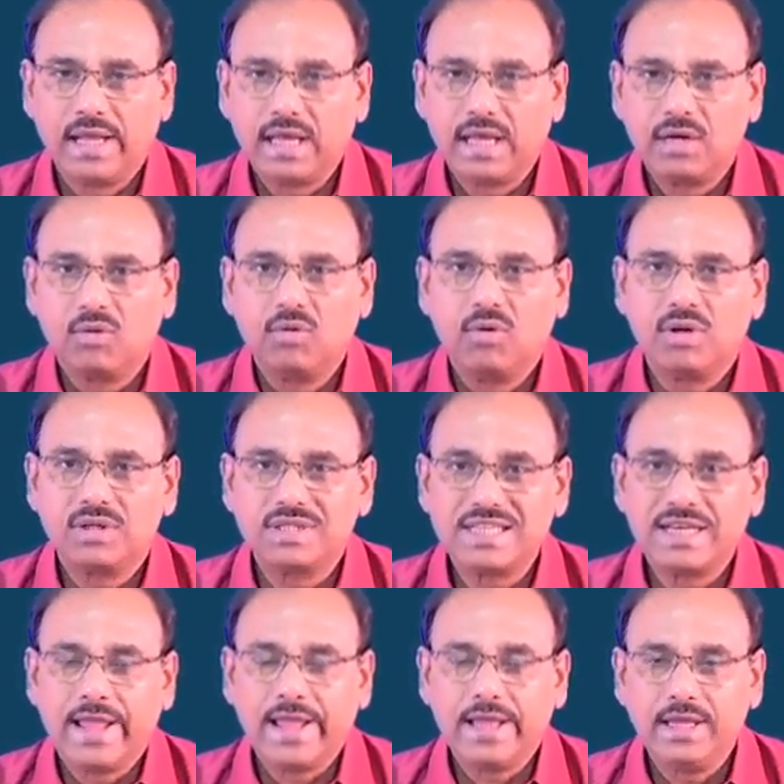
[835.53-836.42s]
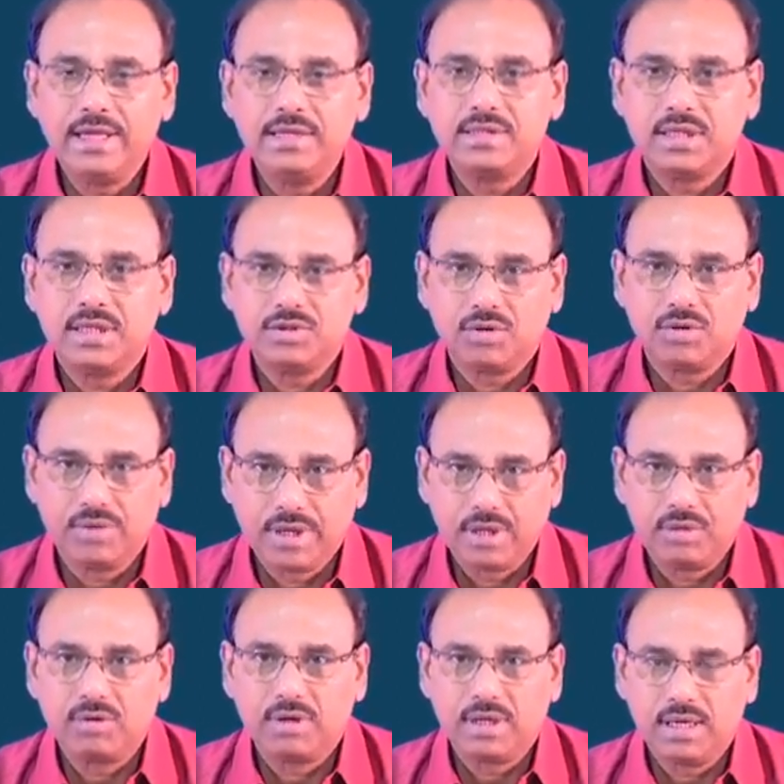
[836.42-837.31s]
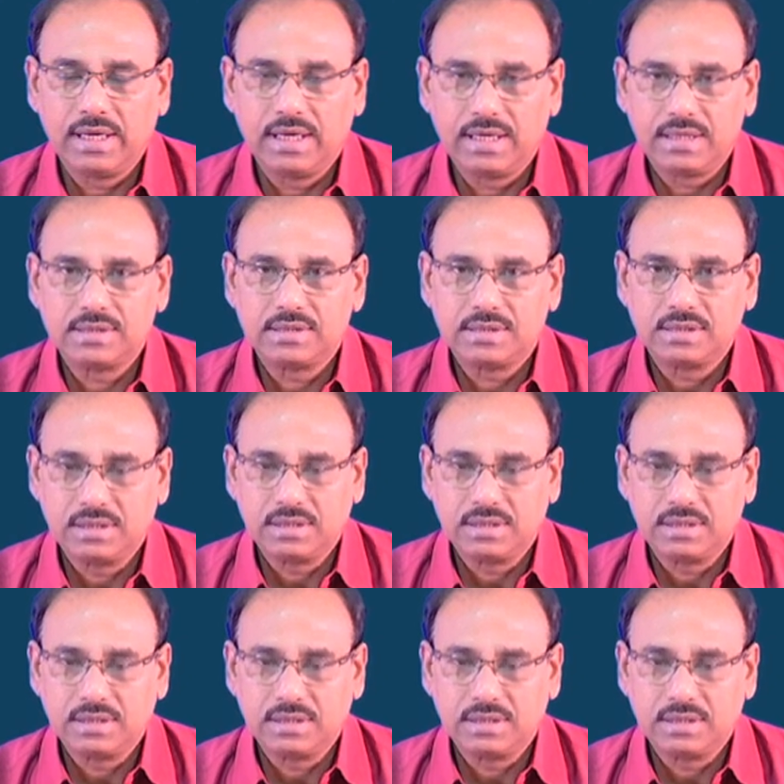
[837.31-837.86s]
I can go on stacking such autoencoder layers.